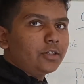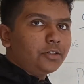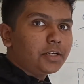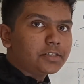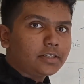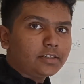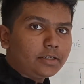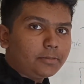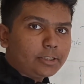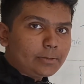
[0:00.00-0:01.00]
You understand the
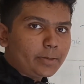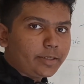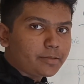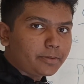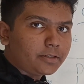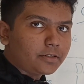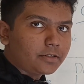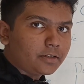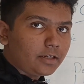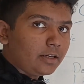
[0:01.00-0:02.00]
double displacement?
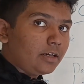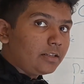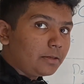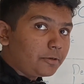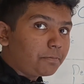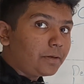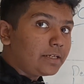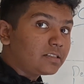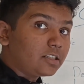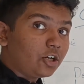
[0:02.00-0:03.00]
The
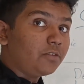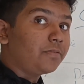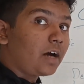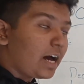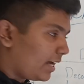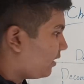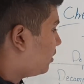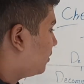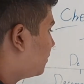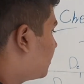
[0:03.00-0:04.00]
replacing of
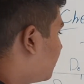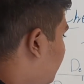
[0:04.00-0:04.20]
ions.